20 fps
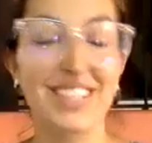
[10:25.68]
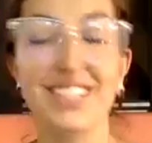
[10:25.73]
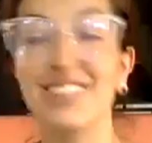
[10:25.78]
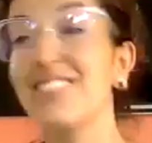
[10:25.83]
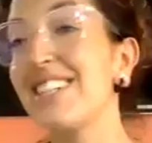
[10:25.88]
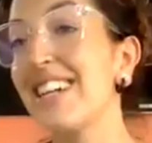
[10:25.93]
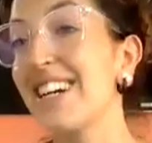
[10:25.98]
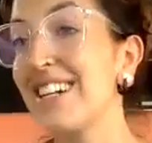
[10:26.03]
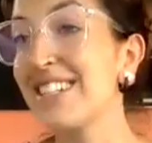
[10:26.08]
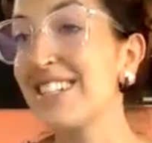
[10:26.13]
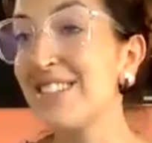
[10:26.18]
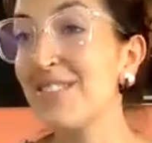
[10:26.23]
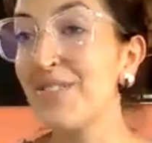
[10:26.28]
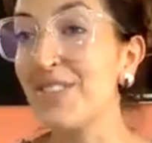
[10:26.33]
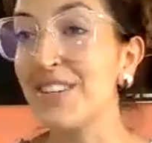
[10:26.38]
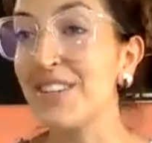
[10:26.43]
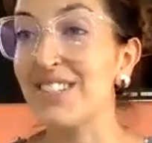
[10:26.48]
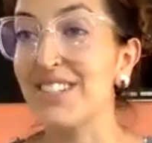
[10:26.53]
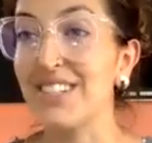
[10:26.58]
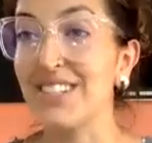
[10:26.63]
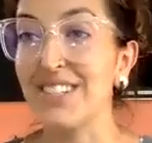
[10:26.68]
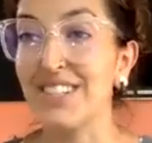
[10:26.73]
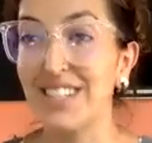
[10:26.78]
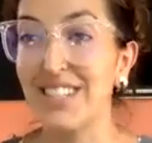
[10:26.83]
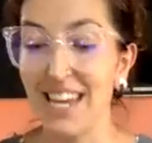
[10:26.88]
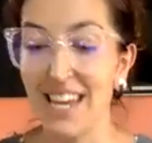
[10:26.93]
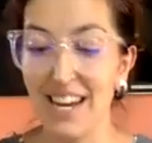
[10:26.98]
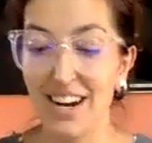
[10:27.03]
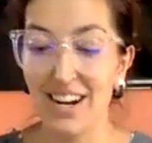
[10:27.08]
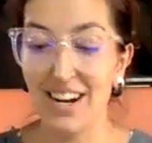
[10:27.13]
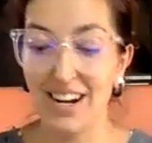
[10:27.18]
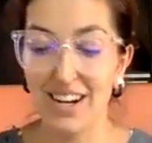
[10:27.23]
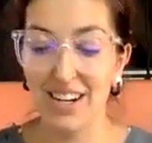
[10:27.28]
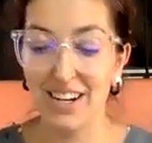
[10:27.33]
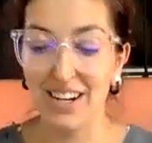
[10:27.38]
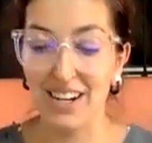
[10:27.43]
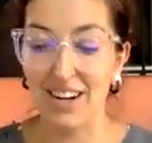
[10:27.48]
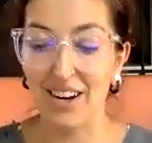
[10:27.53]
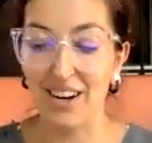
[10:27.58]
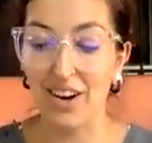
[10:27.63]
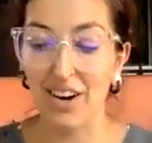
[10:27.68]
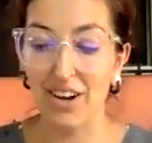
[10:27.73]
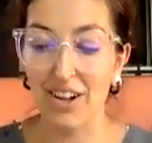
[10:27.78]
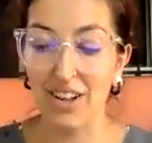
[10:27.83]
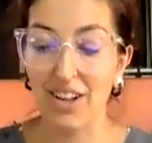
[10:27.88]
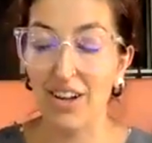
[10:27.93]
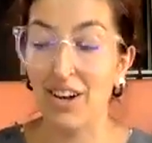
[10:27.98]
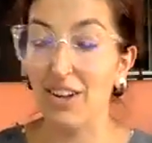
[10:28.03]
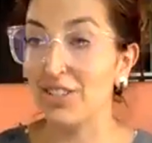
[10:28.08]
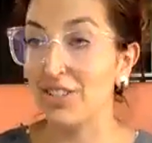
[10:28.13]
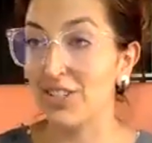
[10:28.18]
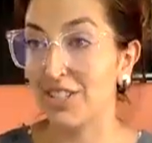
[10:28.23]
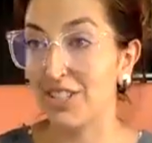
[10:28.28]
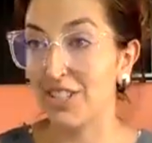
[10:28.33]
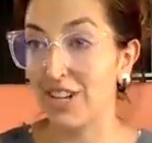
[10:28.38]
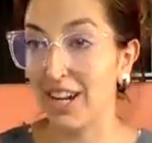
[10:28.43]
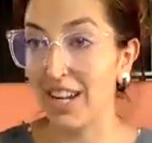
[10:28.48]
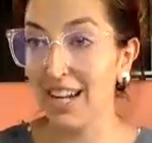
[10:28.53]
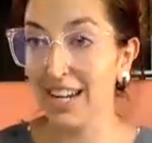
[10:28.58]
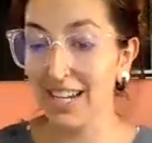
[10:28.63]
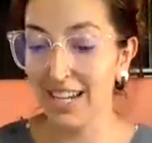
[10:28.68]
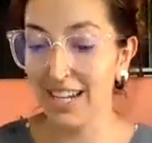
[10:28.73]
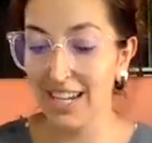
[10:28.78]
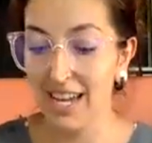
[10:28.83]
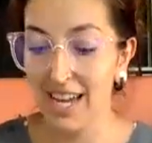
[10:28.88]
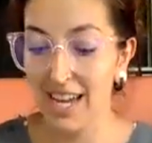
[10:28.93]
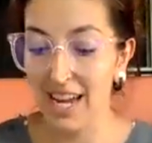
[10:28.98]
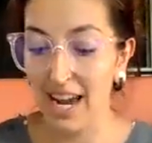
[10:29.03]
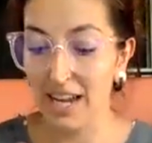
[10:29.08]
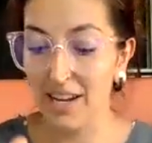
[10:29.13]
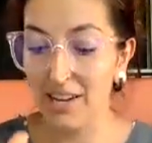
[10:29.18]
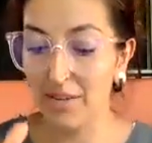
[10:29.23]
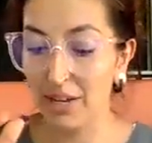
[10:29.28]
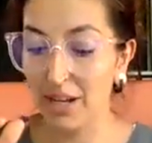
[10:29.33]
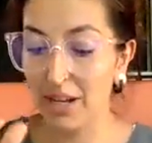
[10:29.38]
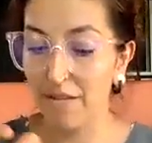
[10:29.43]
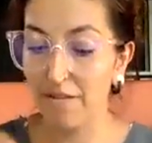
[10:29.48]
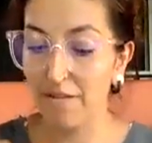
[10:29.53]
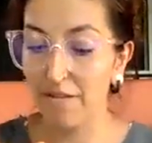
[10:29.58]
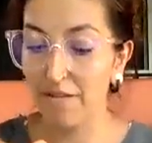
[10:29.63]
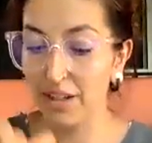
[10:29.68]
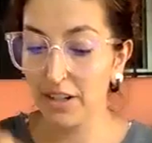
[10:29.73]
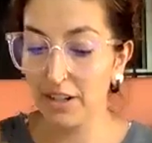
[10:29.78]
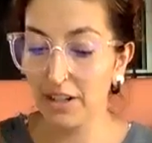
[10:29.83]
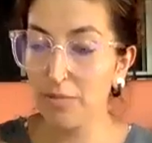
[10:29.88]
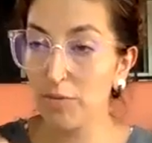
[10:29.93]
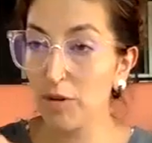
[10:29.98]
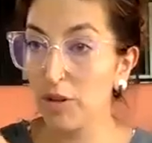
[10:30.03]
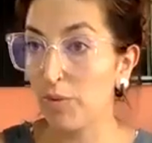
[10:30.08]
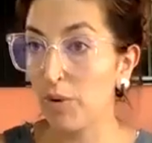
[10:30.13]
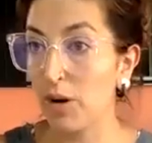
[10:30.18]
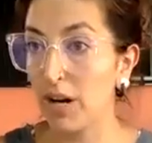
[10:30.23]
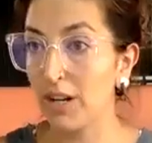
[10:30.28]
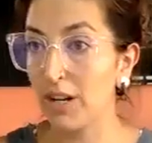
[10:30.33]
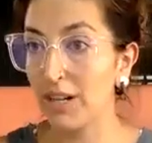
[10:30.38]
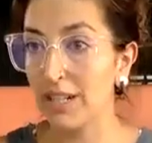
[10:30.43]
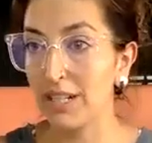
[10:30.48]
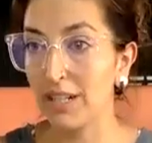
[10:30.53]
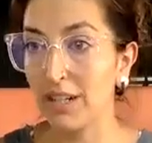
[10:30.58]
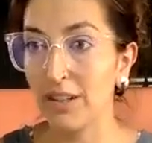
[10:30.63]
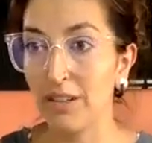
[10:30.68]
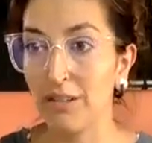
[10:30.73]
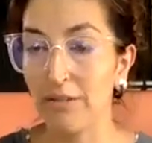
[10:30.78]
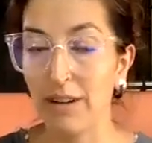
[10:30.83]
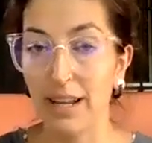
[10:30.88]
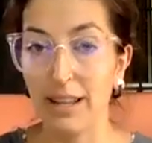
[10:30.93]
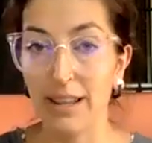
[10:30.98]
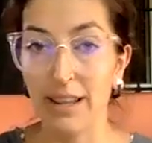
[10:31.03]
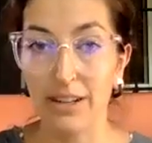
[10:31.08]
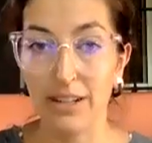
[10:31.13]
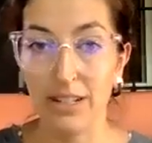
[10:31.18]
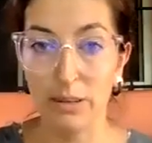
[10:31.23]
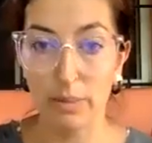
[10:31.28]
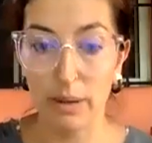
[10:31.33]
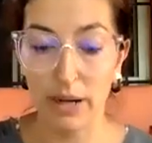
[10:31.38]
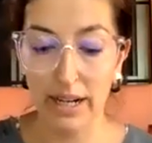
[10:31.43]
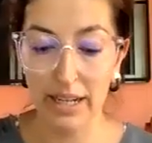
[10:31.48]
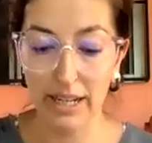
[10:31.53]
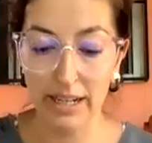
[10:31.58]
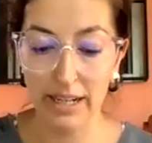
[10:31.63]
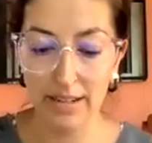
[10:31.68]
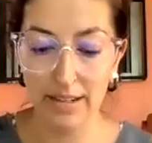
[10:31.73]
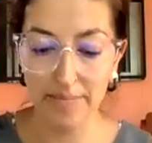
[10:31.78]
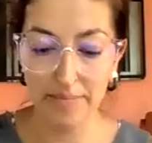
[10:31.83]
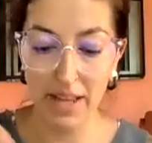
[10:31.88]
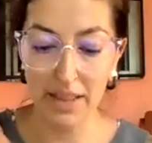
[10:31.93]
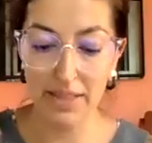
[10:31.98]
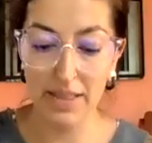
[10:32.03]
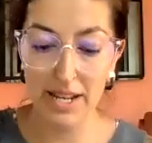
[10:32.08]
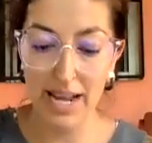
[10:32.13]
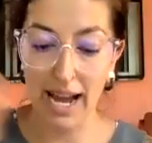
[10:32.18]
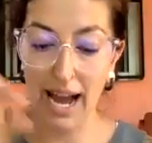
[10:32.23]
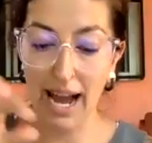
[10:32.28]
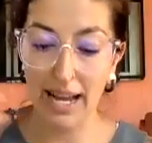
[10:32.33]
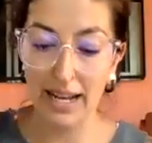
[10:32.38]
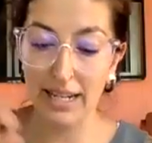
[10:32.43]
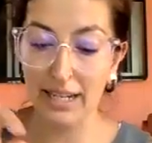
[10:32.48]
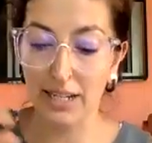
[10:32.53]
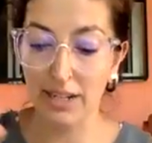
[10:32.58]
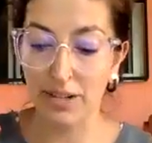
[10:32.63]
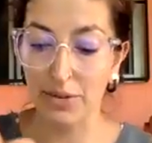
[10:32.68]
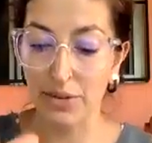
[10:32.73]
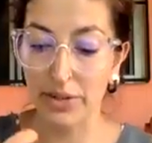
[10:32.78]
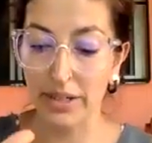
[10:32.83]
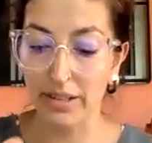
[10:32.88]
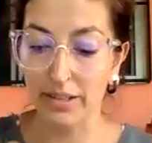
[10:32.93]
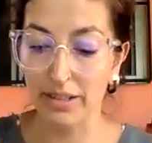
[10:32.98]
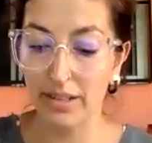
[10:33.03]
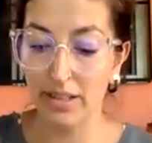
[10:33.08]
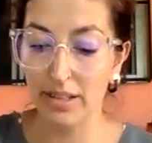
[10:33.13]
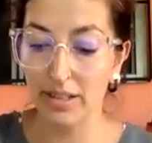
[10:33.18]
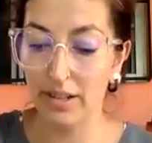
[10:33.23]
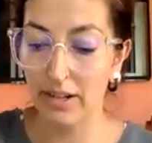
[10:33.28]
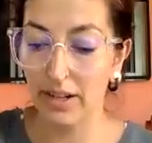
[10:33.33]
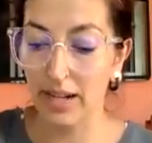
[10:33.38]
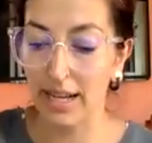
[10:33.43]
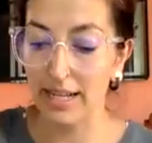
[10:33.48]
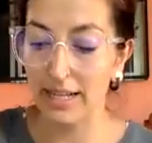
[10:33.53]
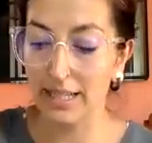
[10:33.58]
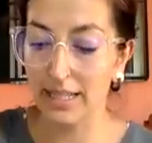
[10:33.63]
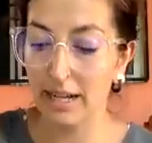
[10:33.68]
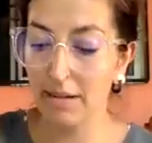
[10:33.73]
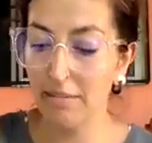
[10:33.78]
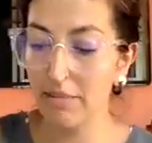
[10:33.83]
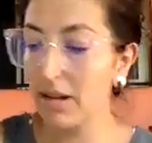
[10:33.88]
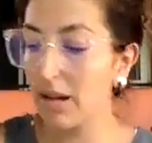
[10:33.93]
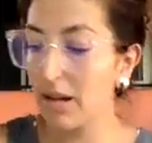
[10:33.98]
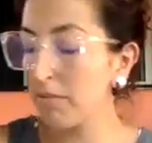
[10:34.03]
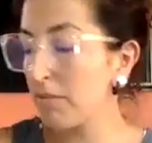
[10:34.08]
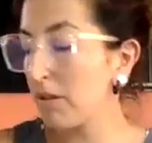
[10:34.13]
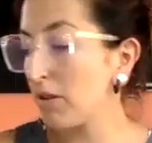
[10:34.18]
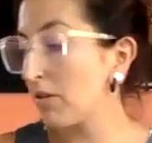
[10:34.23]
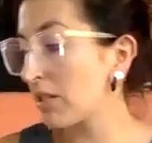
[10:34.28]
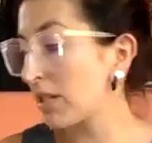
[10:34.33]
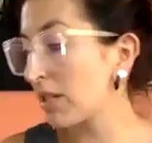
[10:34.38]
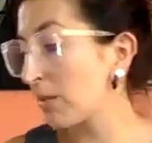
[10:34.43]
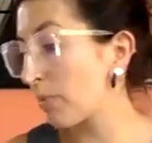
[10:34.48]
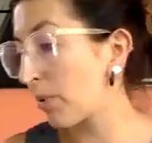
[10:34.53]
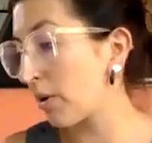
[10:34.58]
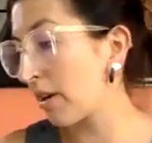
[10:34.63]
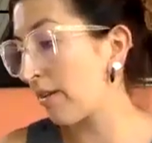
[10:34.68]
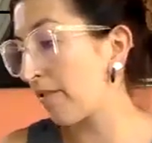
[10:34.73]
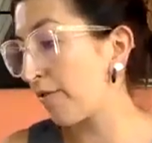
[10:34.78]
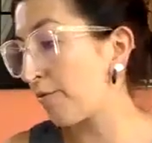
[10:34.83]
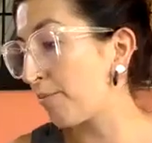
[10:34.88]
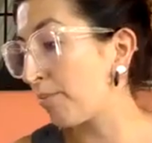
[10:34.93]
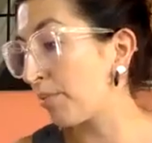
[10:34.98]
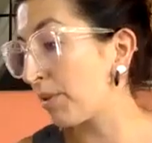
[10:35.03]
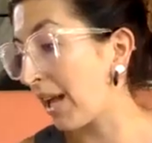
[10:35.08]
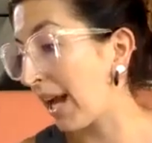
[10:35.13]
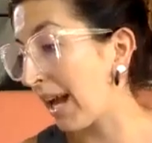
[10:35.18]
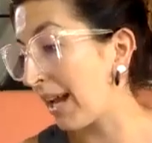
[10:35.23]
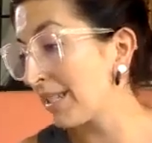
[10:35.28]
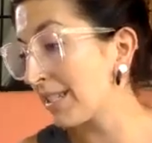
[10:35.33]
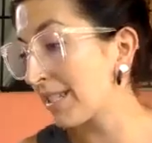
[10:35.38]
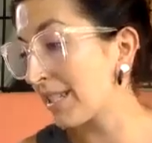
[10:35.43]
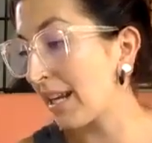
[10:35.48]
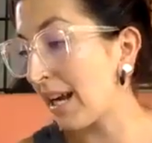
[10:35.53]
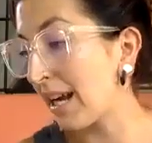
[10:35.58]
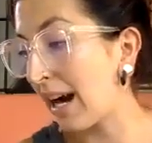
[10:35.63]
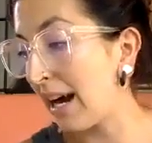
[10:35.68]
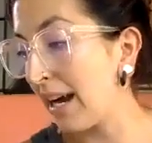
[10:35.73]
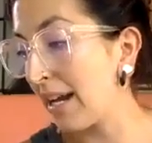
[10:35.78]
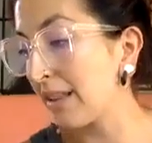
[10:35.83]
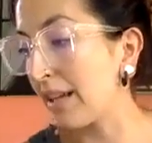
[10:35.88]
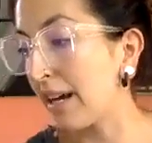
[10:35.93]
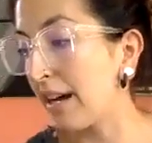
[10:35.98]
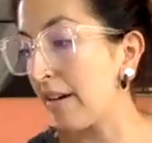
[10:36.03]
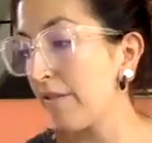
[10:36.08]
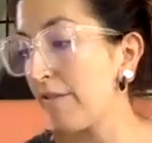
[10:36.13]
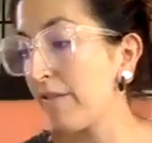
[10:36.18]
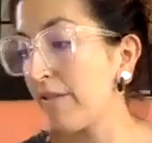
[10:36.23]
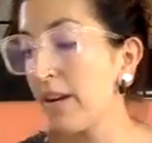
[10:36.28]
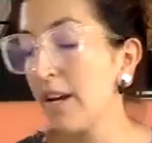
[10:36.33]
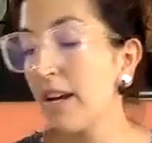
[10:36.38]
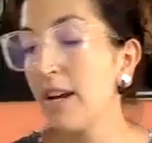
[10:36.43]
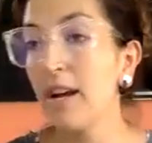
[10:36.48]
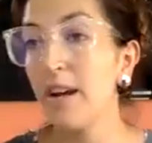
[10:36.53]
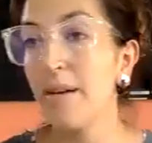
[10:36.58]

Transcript: With doTERRA's diffusers, they are all ultrasonic, and you can seal them with water until the red little spot here, and then add in your oils. Okay, some immune supportive blends that I love.